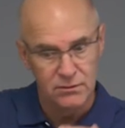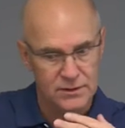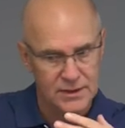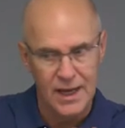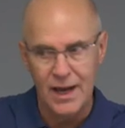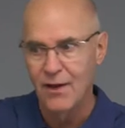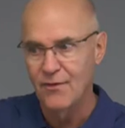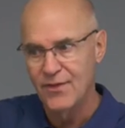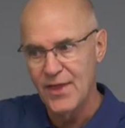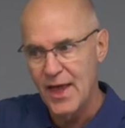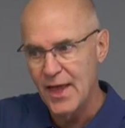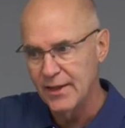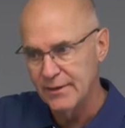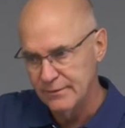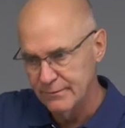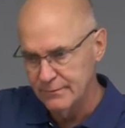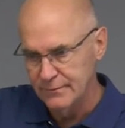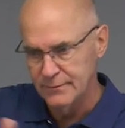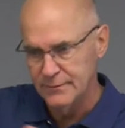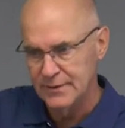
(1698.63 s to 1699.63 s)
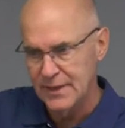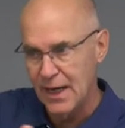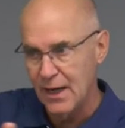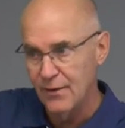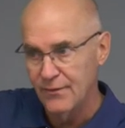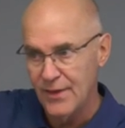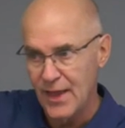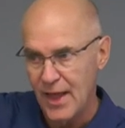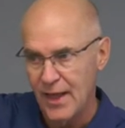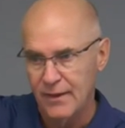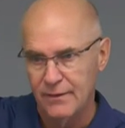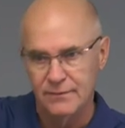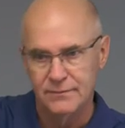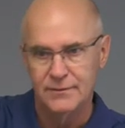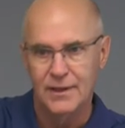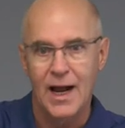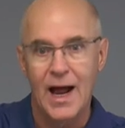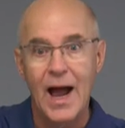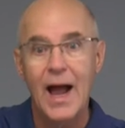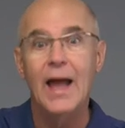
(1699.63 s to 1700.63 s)
down that, down
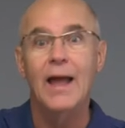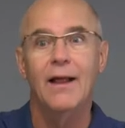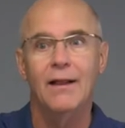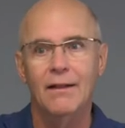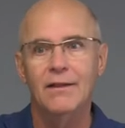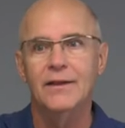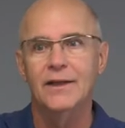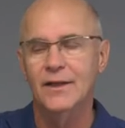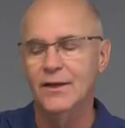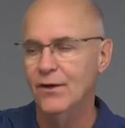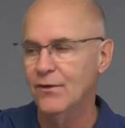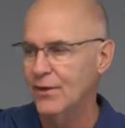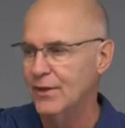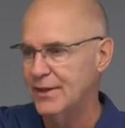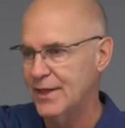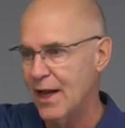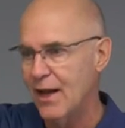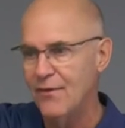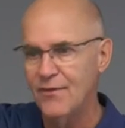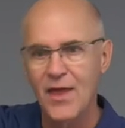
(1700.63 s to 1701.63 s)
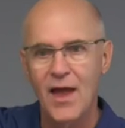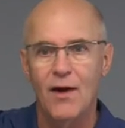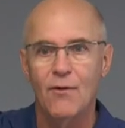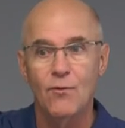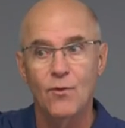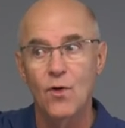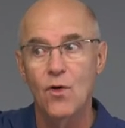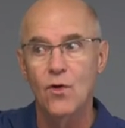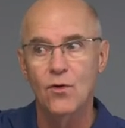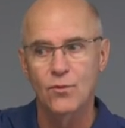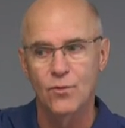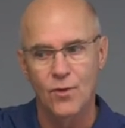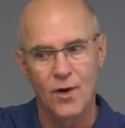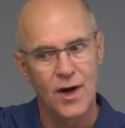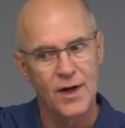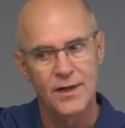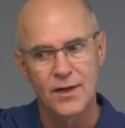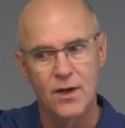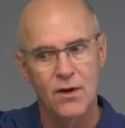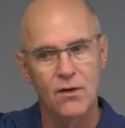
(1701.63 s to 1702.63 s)
that aisle you know, or down that road where
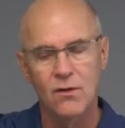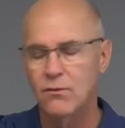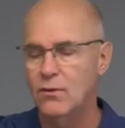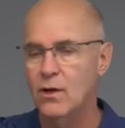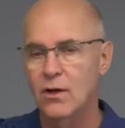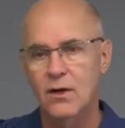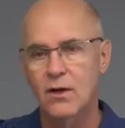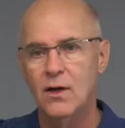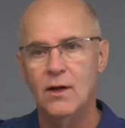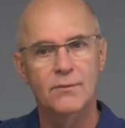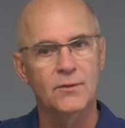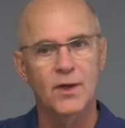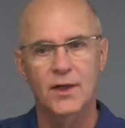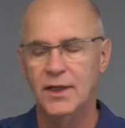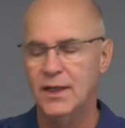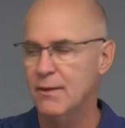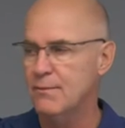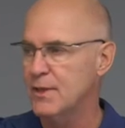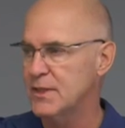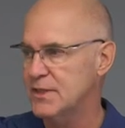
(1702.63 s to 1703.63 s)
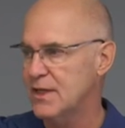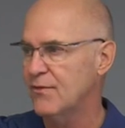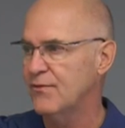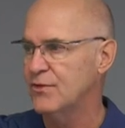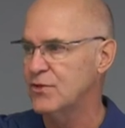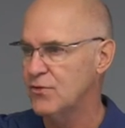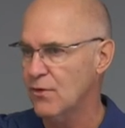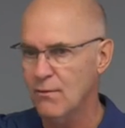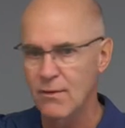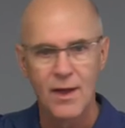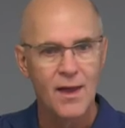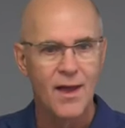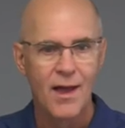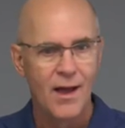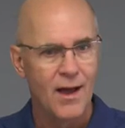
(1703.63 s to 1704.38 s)
I know, uh-oh, I'm going to get myself in trouble,